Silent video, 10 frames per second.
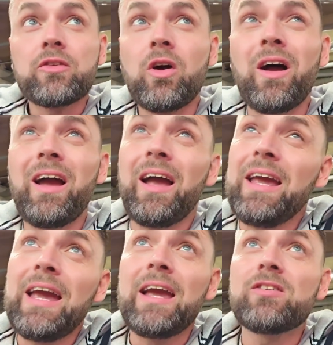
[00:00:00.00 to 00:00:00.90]
So
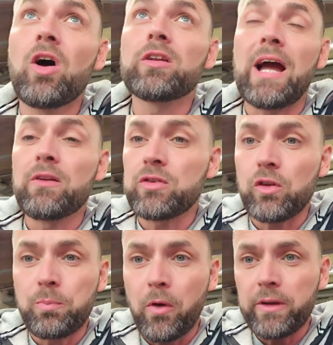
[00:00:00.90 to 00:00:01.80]
it is all down to
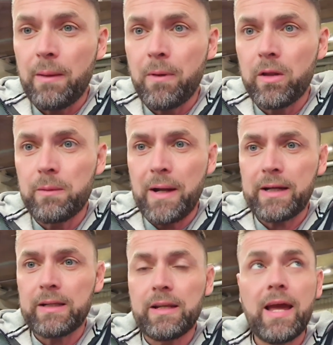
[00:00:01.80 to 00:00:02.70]
just putting that ball in the back
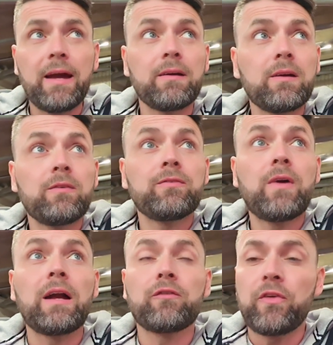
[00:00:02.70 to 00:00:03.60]
of the net.
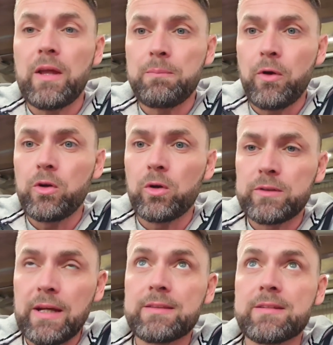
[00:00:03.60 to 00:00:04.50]
Thankfully, Bruno
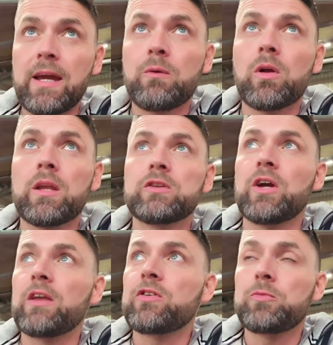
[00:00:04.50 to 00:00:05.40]
did take one of the
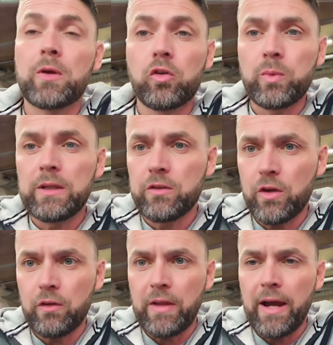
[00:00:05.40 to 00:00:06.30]
chances because we
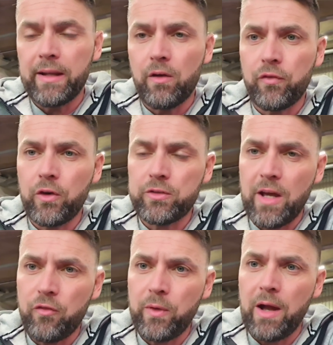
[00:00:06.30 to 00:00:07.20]
deserved that in that first
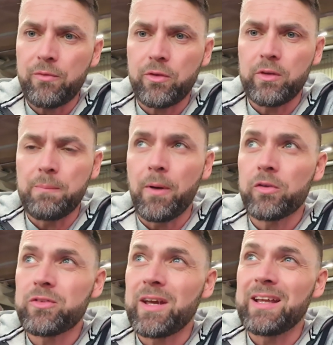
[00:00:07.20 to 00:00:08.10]
half. We absolutely
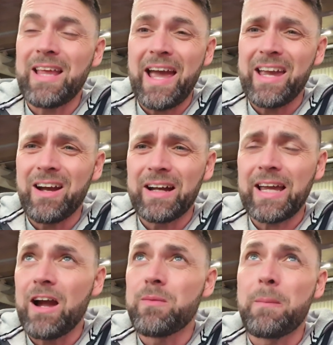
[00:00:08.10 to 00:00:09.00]
bossed it. De Gea, I
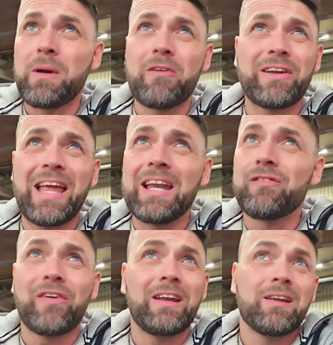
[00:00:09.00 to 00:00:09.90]
can't remember having
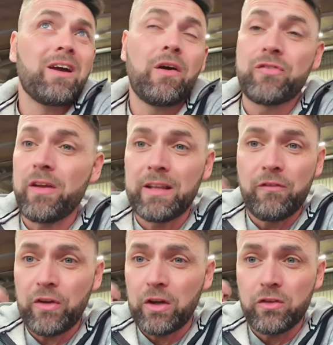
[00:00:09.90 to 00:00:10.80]
anything of
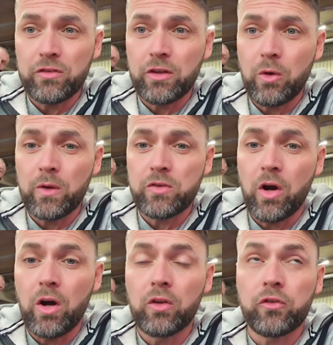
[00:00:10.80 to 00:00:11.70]
significance to do at
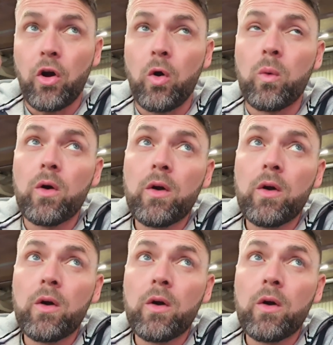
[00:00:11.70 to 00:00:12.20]
all. So